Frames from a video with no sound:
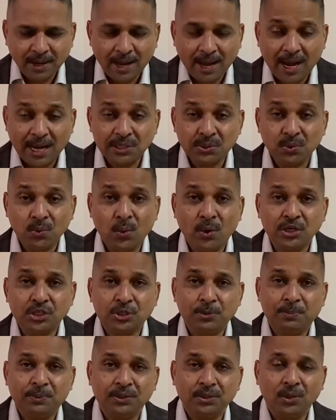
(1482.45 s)
As we're
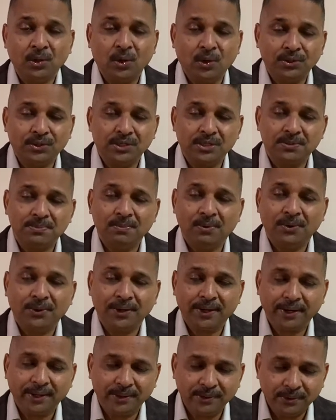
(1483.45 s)
worshiping the Lord this
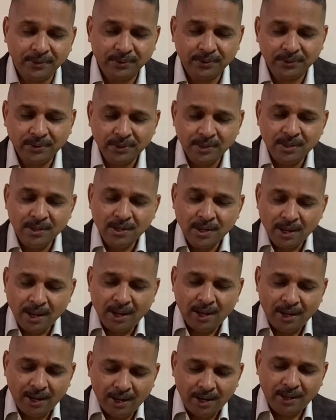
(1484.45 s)
morning, you know,
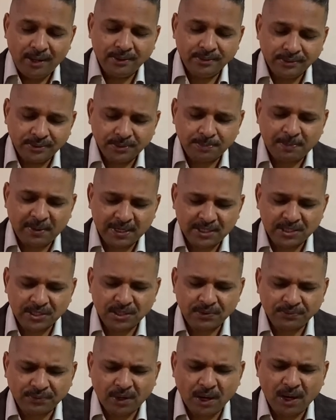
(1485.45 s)
uh, the presence
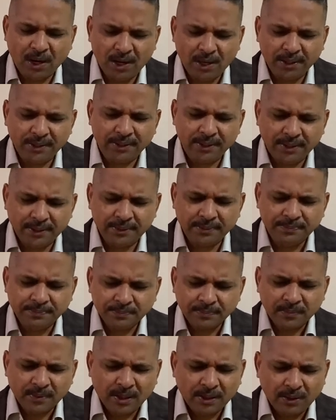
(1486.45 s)
of God uh,
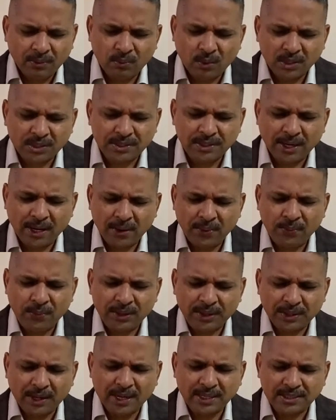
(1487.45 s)
was there
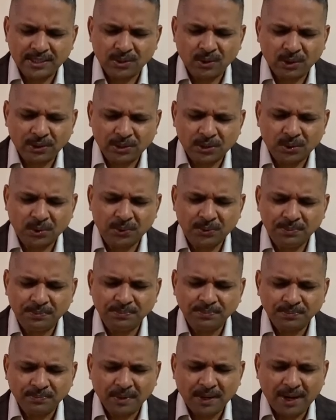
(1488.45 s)
with us all through
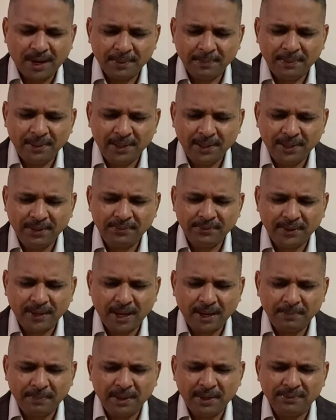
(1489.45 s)
I believe, and
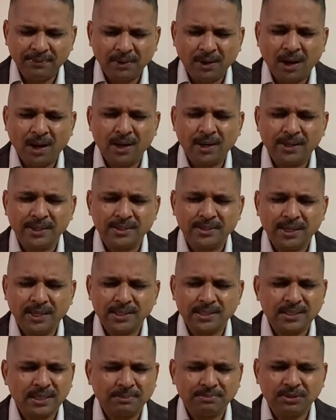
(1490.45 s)
I believe God has done
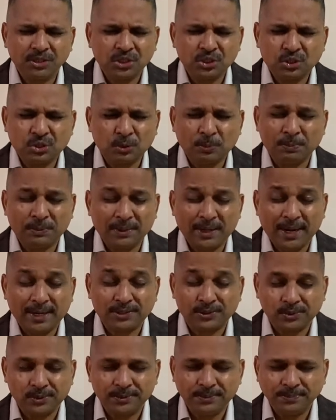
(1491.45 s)
something
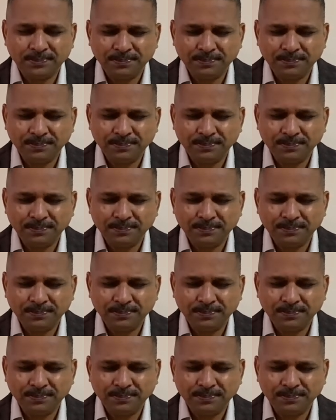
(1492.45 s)
supernatural.